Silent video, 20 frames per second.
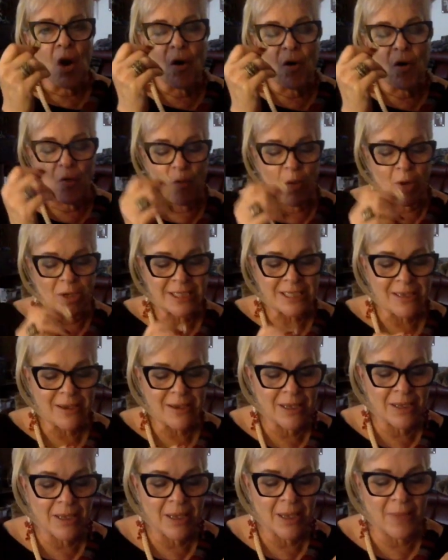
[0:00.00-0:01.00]
What's
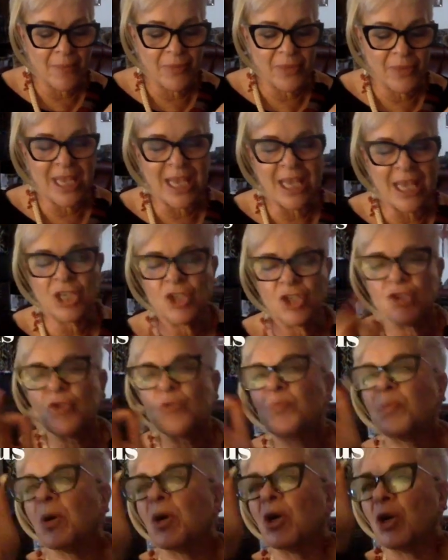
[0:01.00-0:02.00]

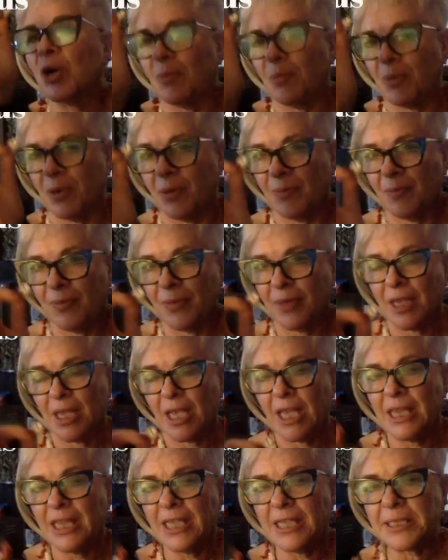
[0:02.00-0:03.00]
superb?
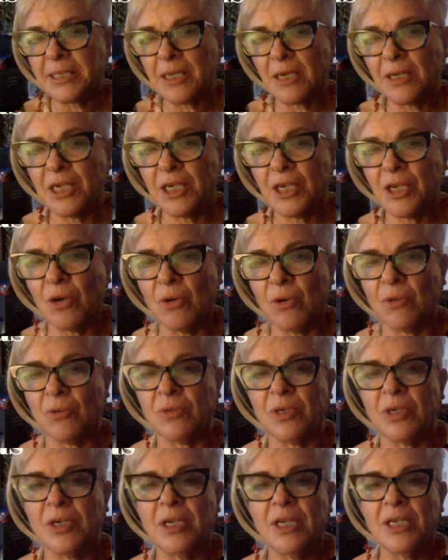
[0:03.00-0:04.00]
This on its
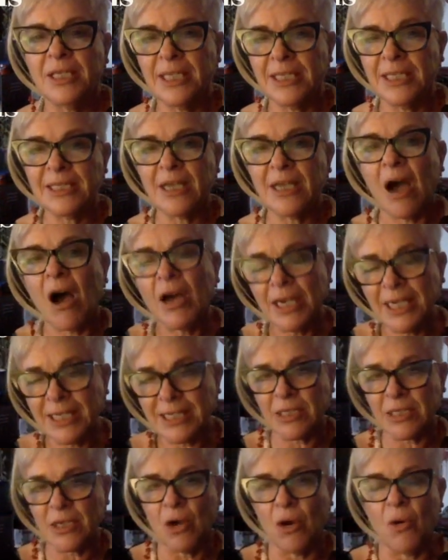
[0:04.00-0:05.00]
own. This on
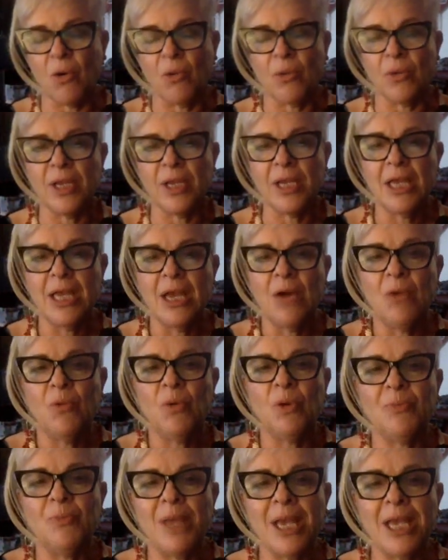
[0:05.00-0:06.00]
its own
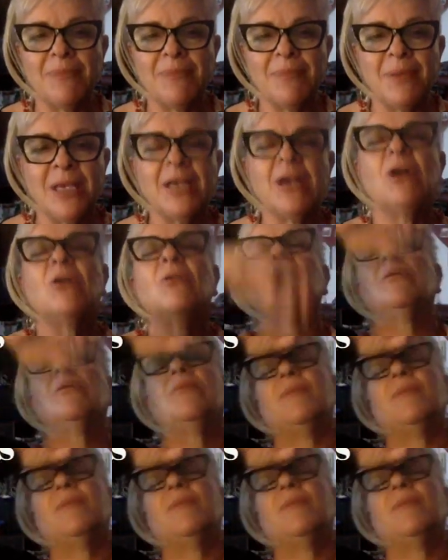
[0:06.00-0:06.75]
will make me go, oh